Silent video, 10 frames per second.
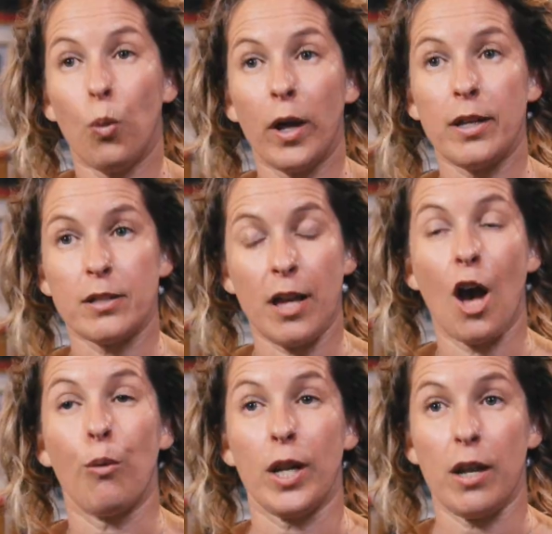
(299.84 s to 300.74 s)
One is
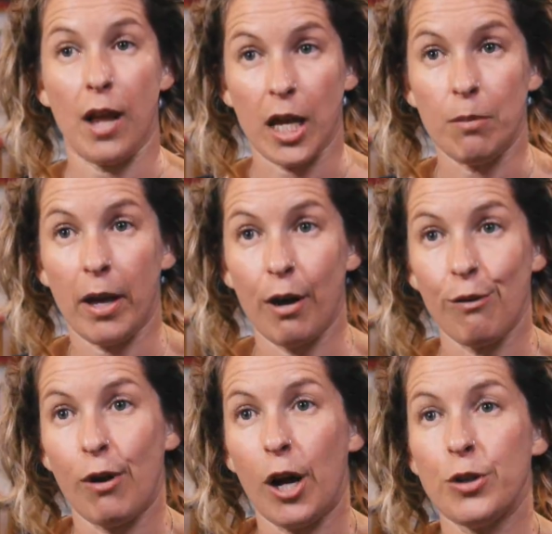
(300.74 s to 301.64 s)
how we name
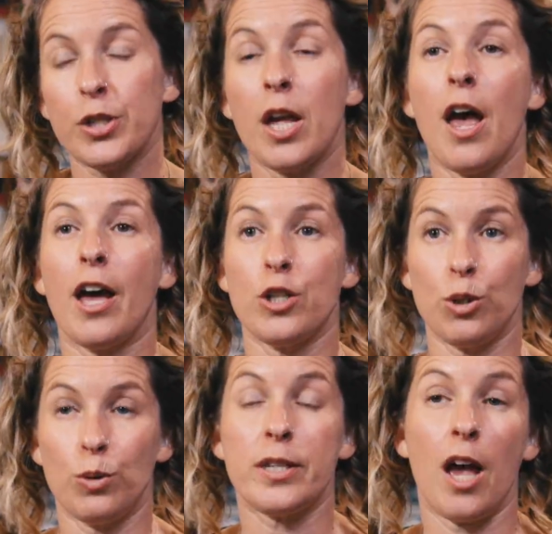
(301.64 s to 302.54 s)
our files, and
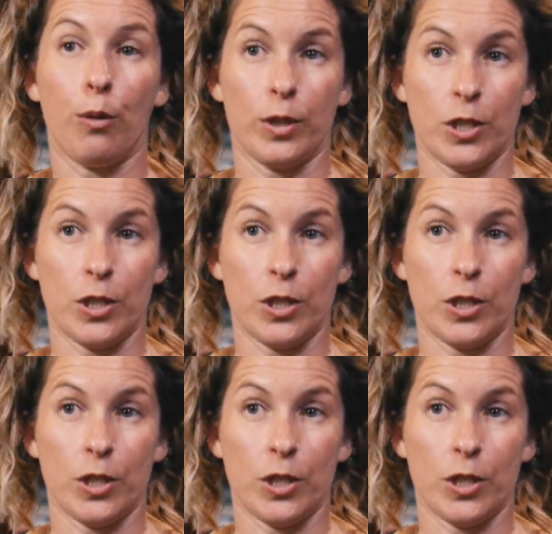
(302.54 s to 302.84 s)
two is how we